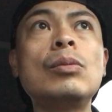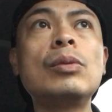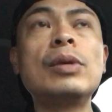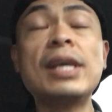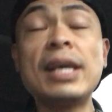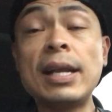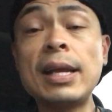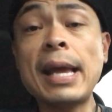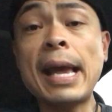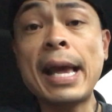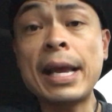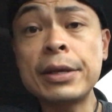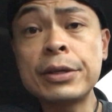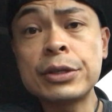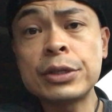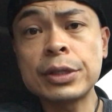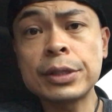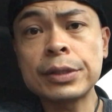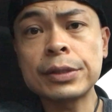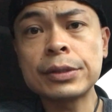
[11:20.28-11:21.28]
get
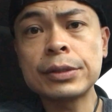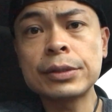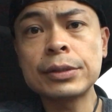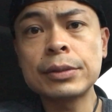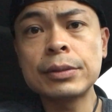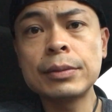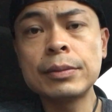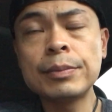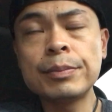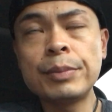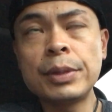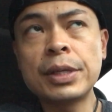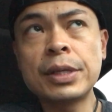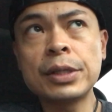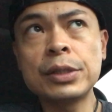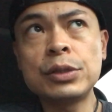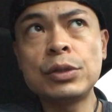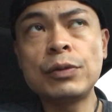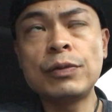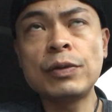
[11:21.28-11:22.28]
anxious
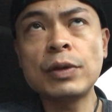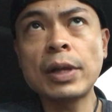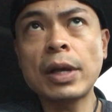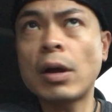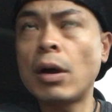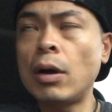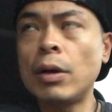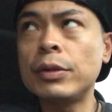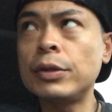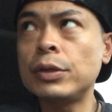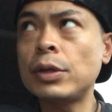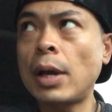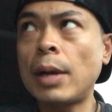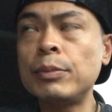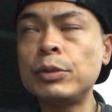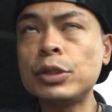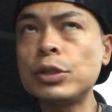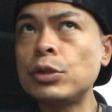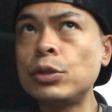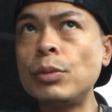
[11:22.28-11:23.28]
because you feel like, oh,
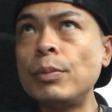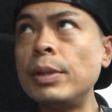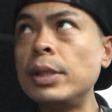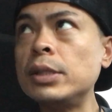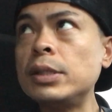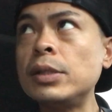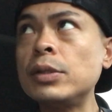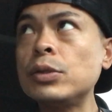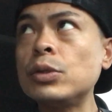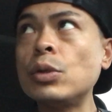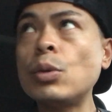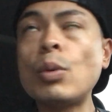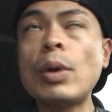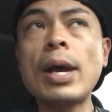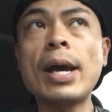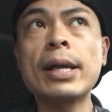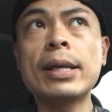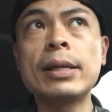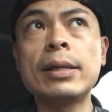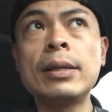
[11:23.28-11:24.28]
I'm just too busy. There's no way
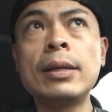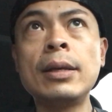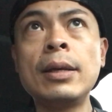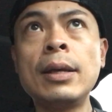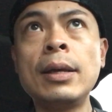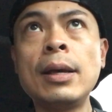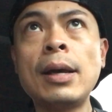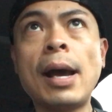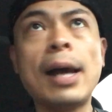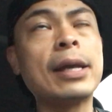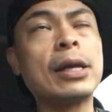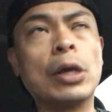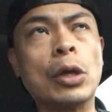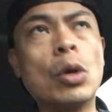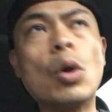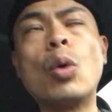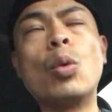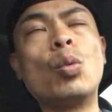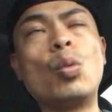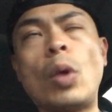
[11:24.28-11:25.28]
I can
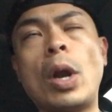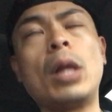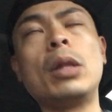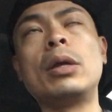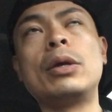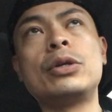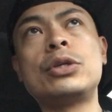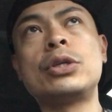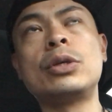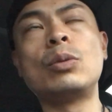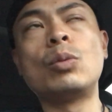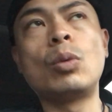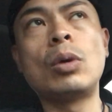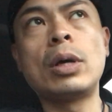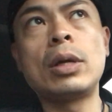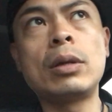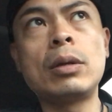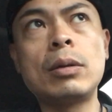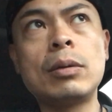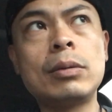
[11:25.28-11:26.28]
go relish in
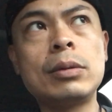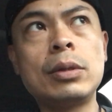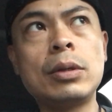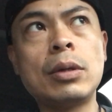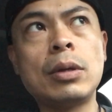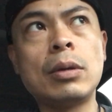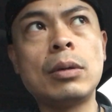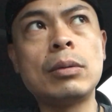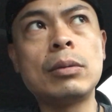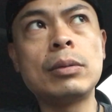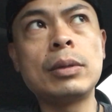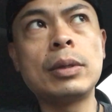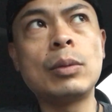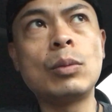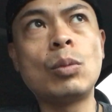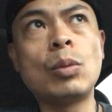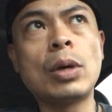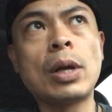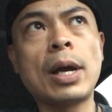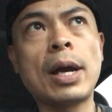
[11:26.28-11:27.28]
what, you know, in
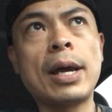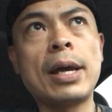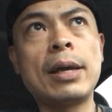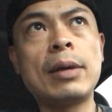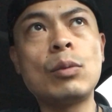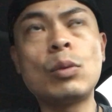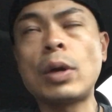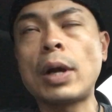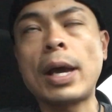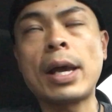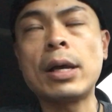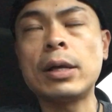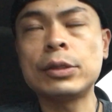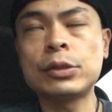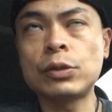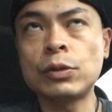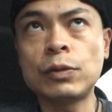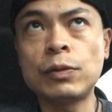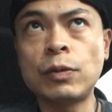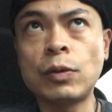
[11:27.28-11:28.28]
what I
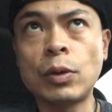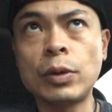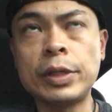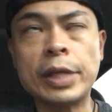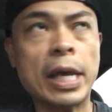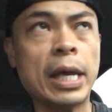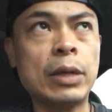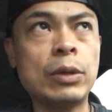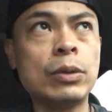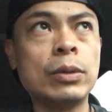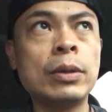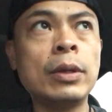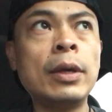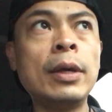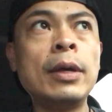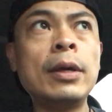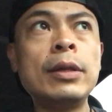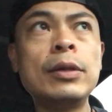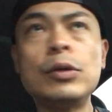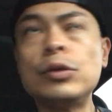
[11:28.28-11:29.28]
hustle for, Daniel.
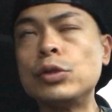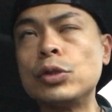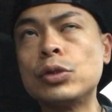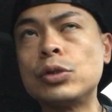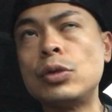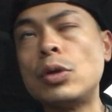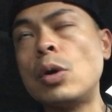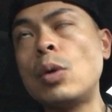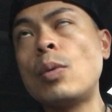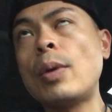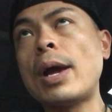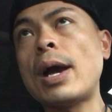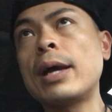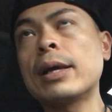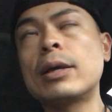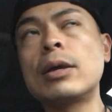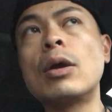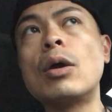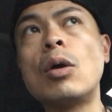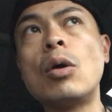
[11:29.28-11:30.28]
There's just no way I
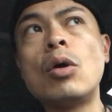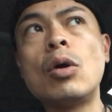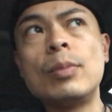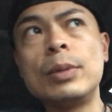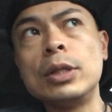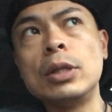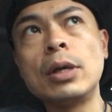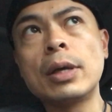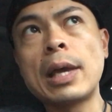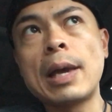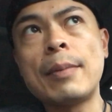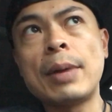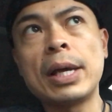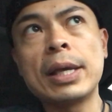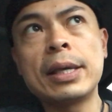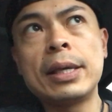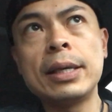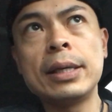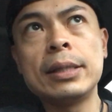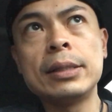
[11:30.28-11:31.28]
can go home and look at my
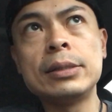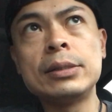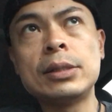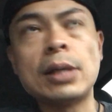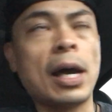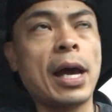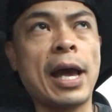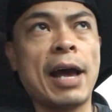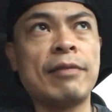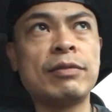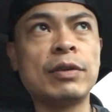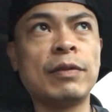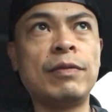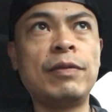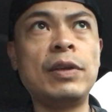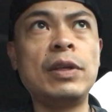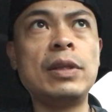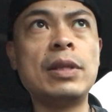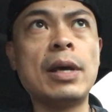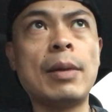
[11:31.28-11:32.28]
kids. I have to
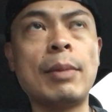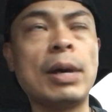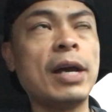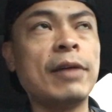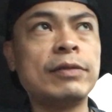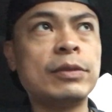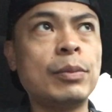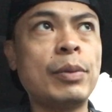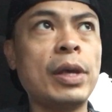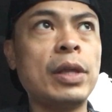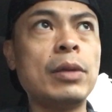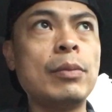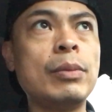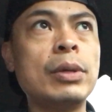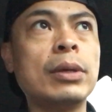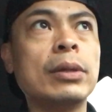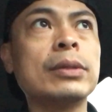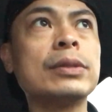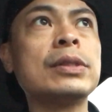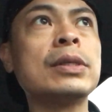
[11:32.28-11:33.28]
feed them. I have to pay the
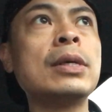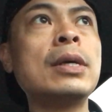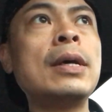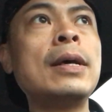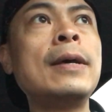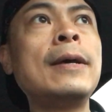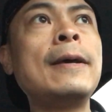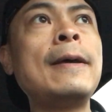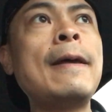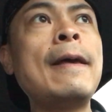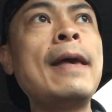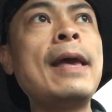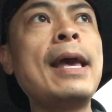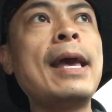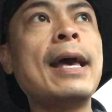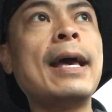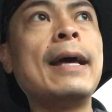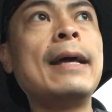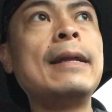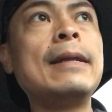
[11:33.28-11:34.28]
bills.
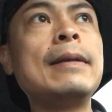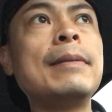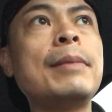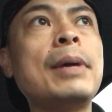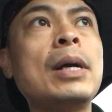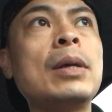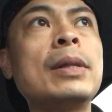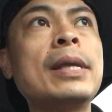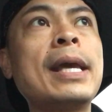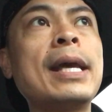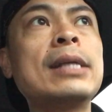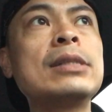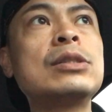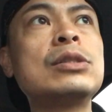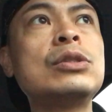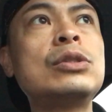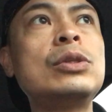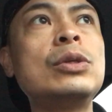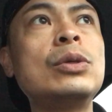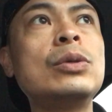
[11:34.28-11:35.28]
And my only
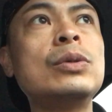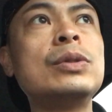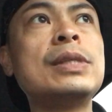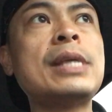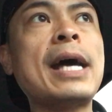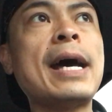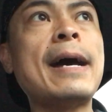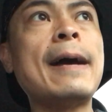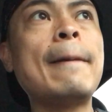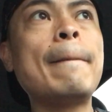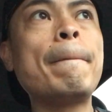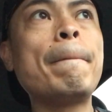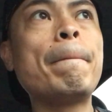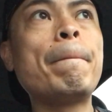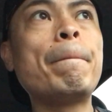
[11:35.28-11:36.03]
answer to you is that